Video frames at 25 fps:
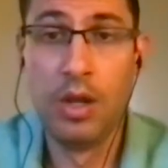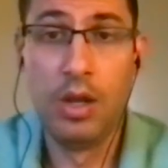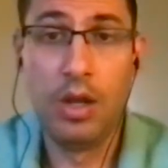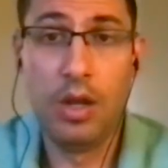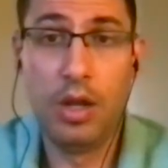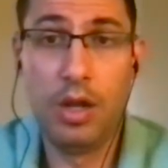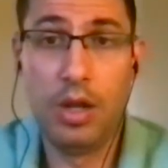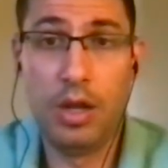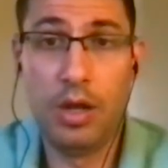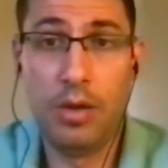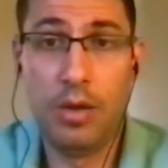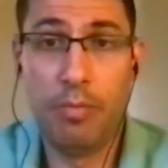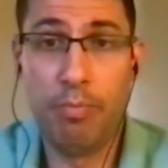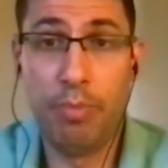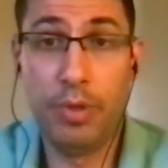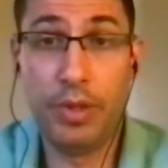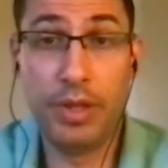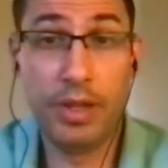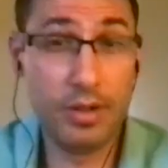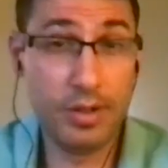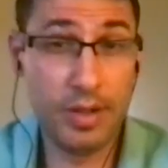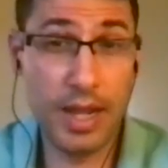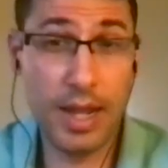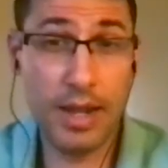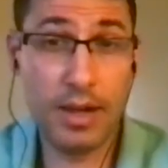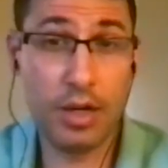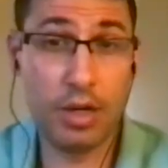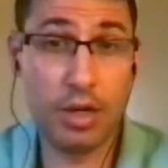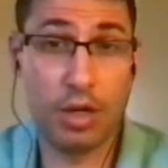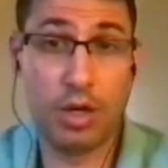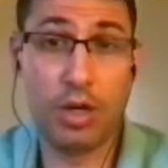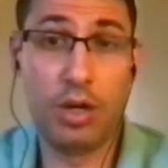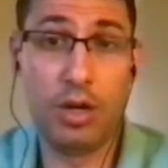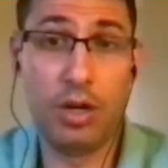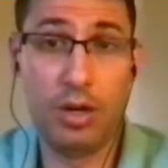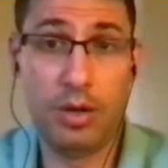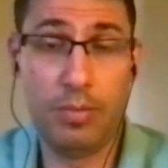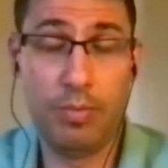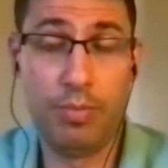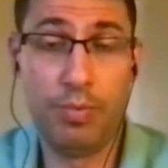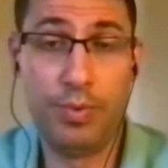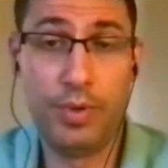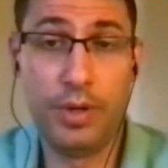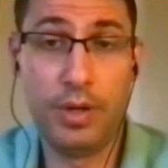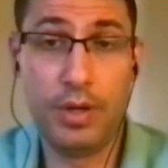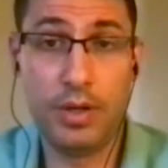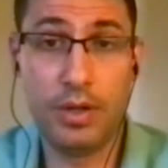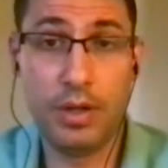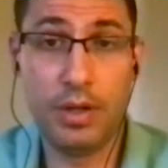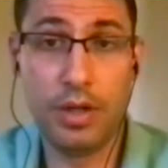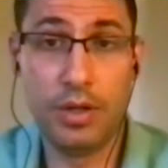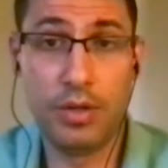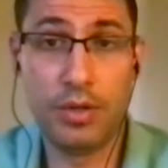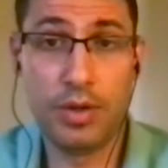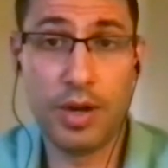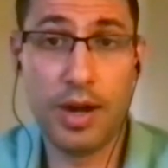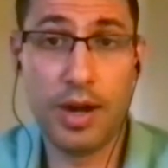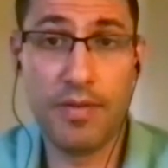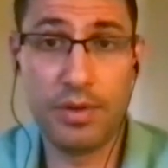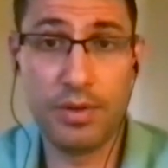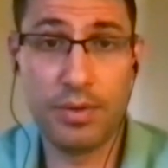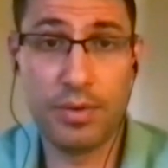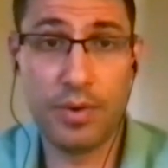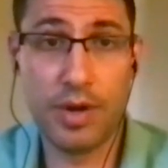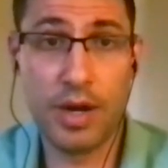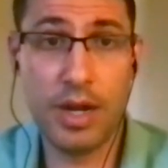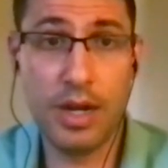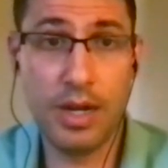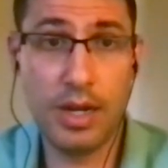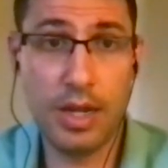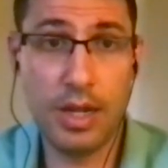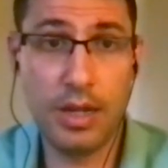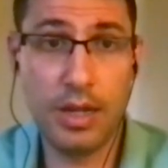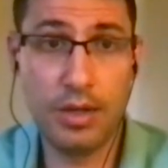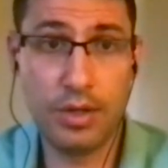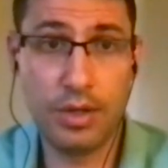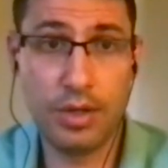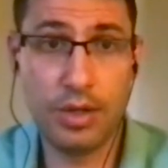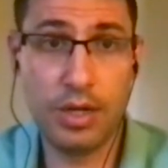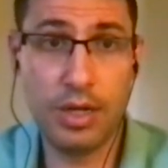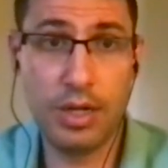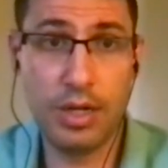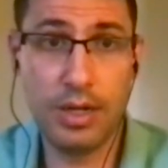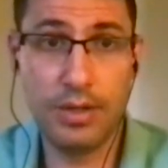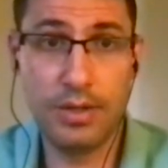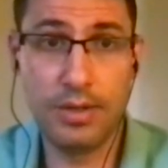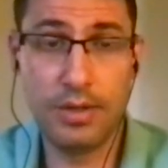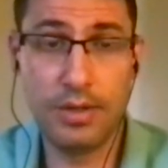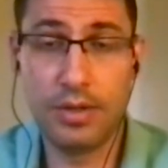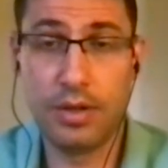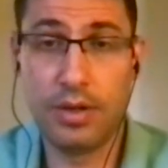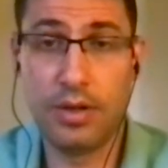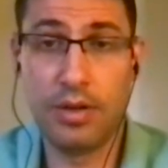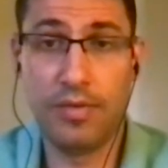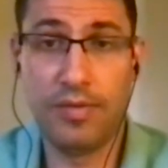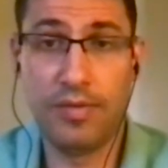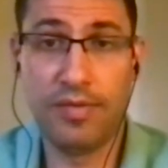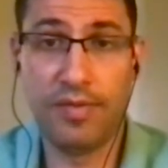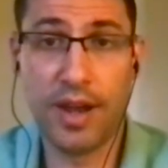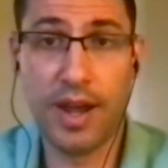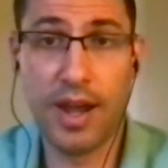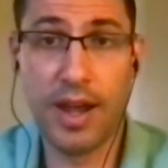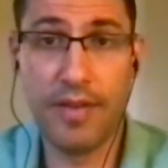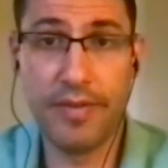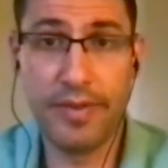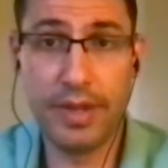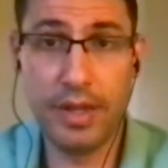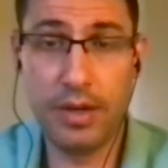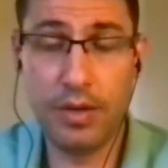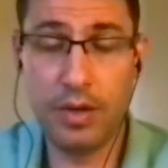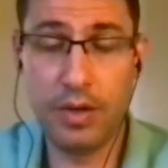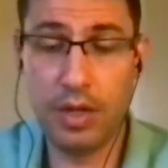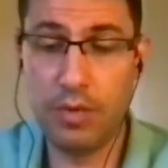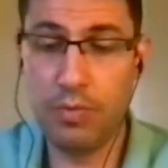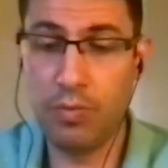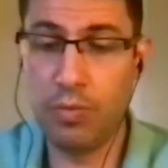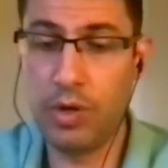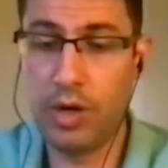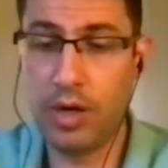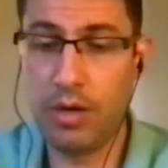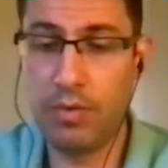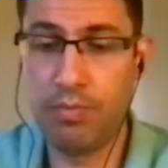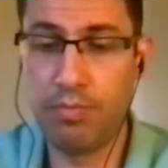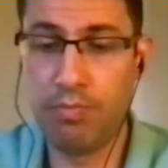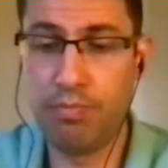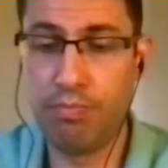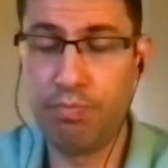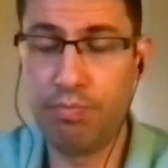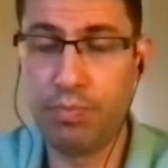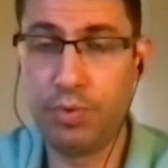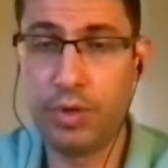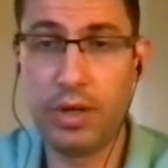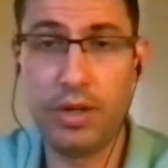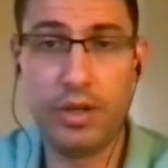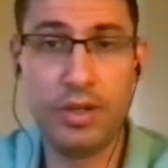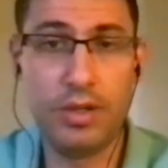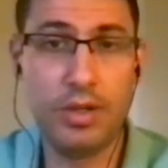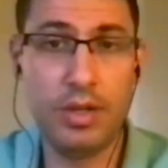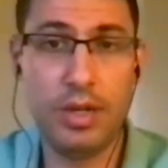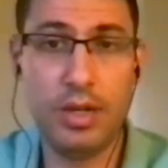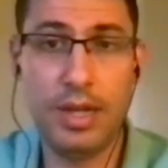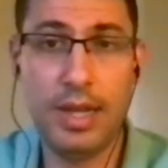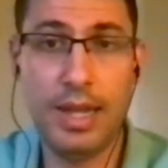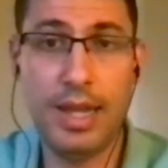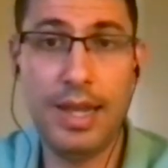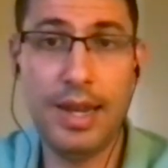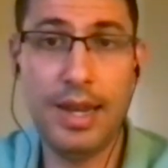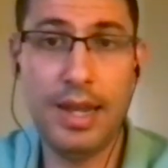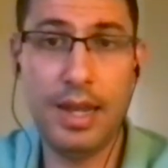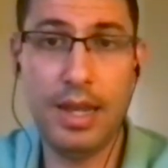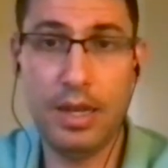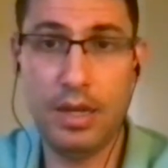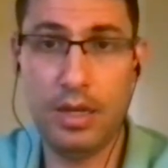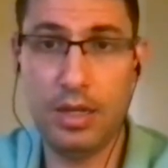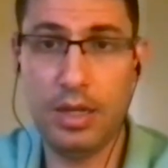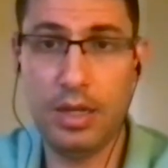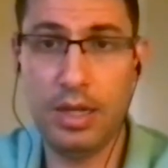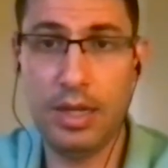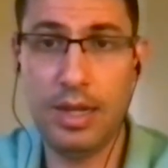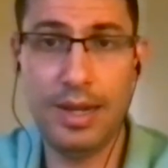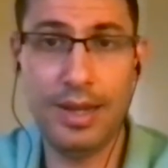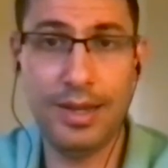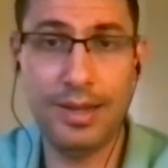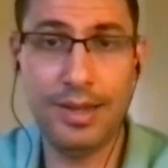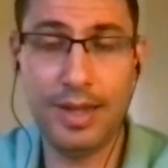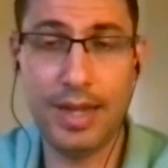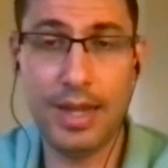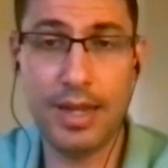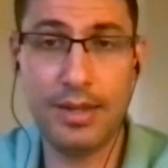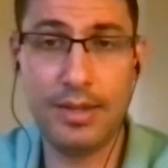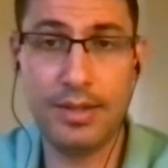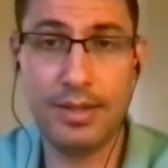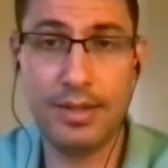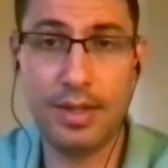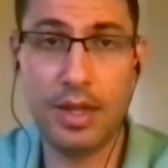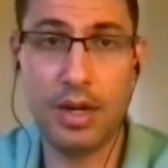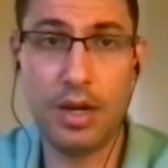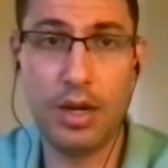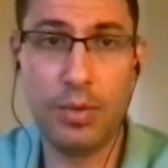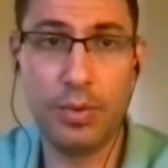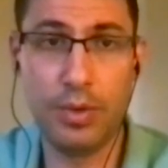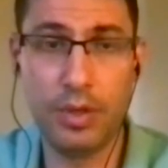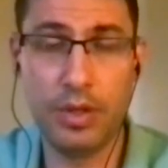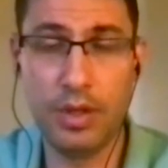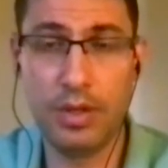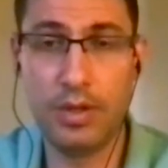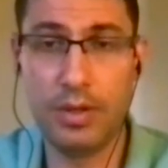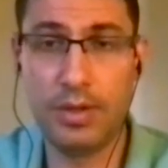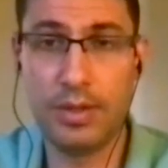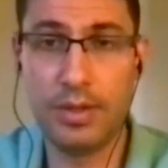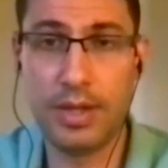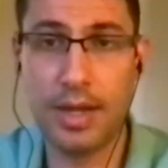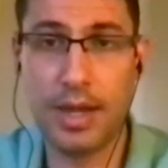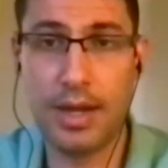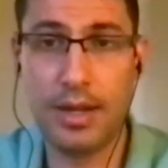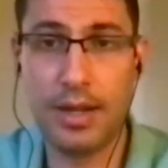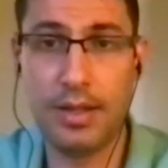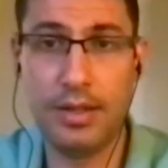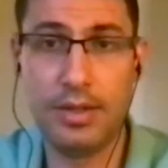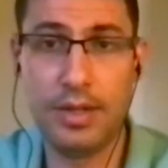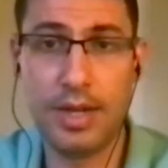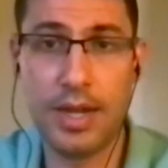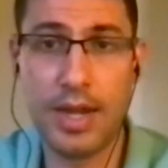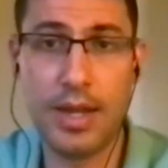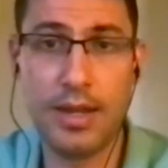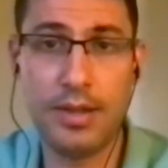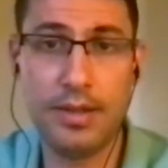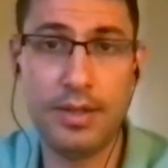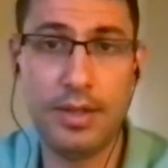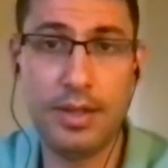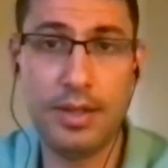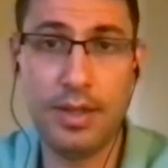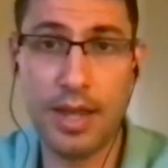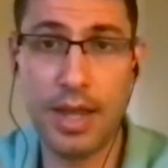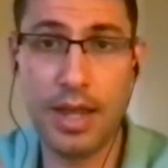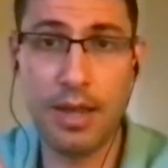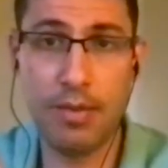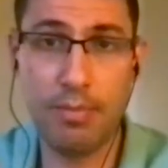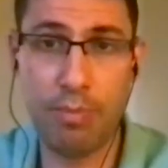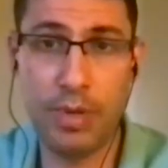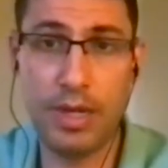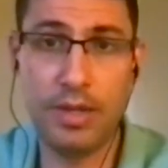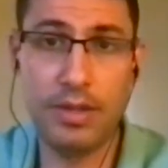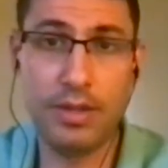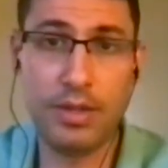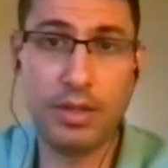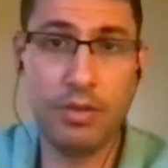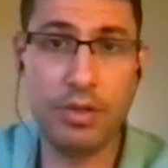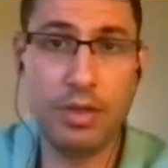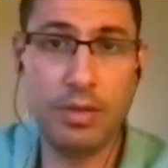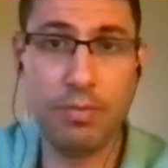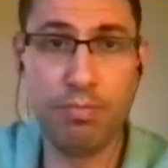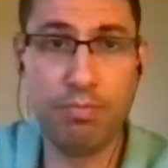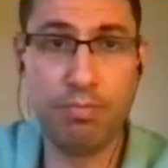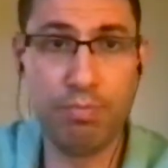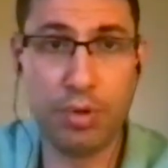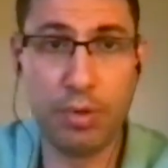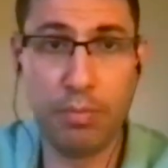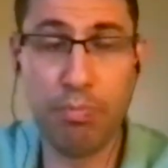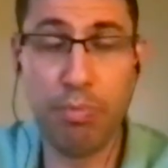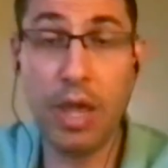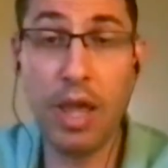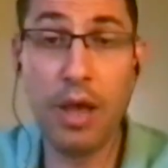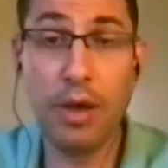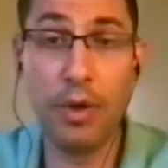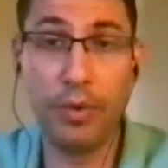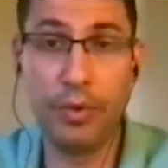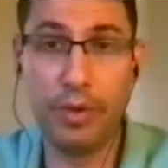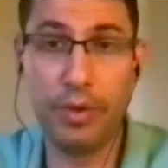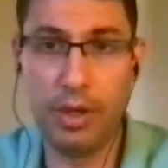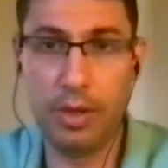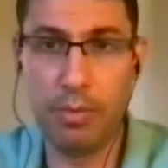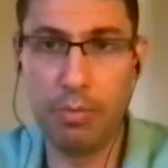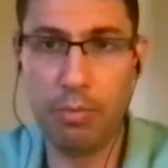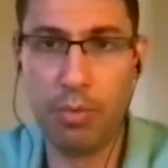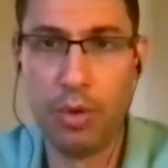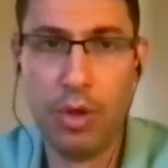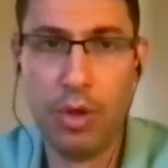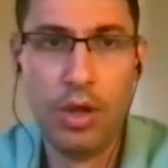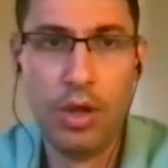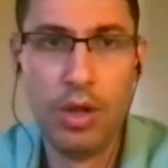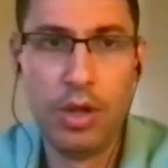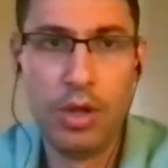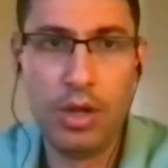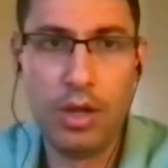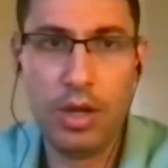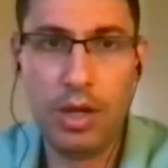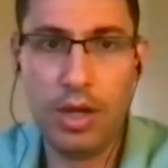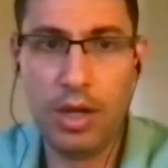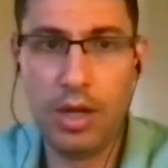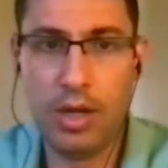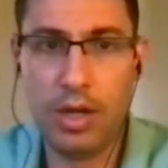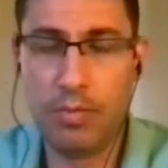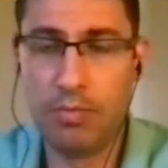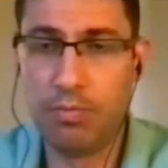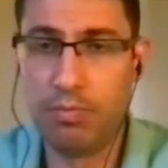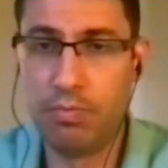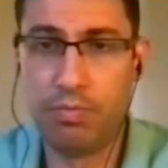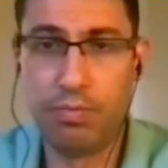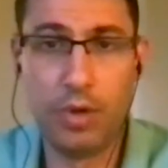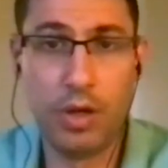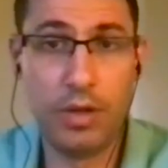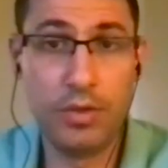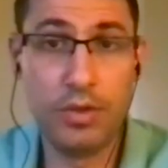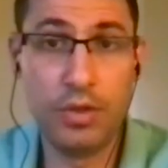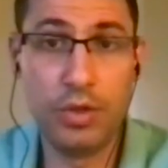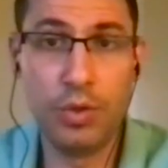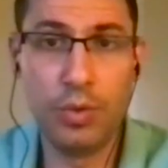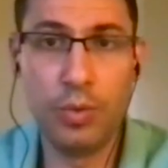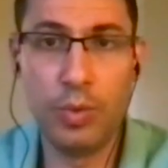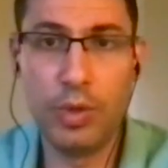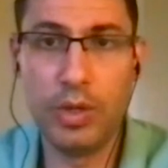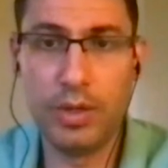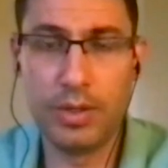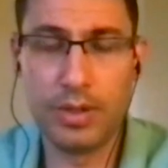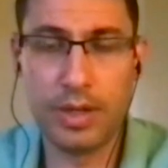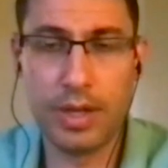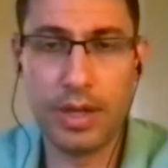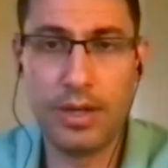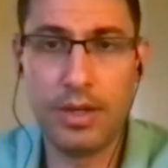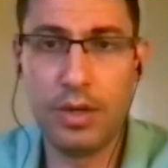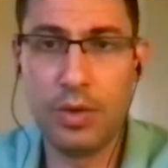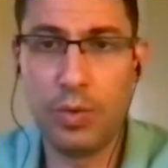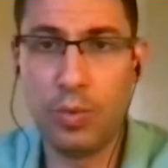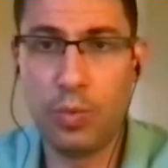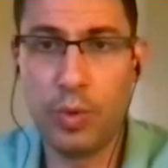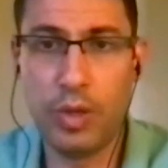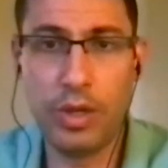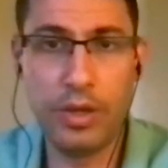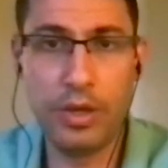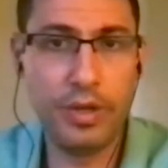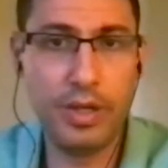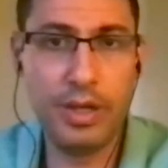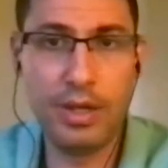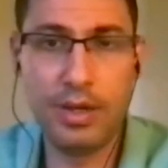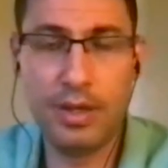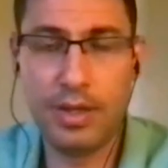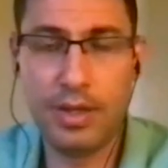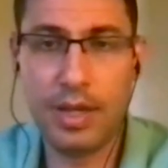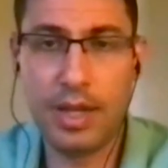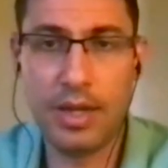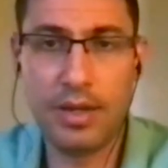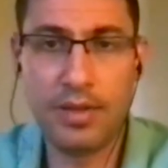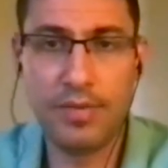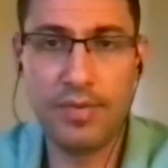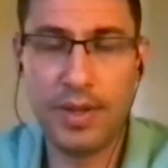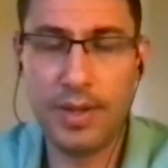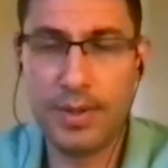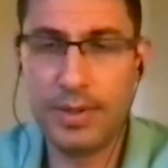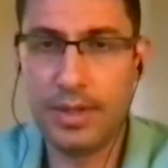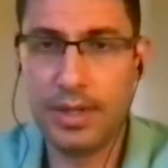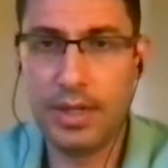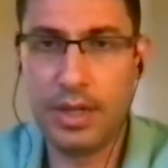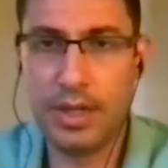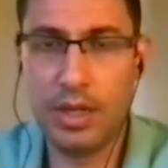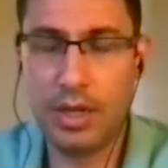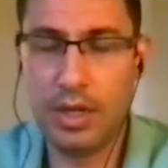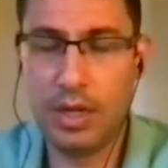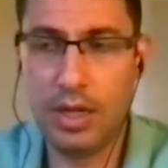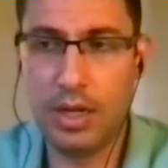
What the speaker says: But there's that curb. There's on driver's right entry into turn five, and where Christian hit it, he hit it dead center with the underside of the chassis, and that basically propelled him on two wheels, kind of did a wheelie into the catch fencing.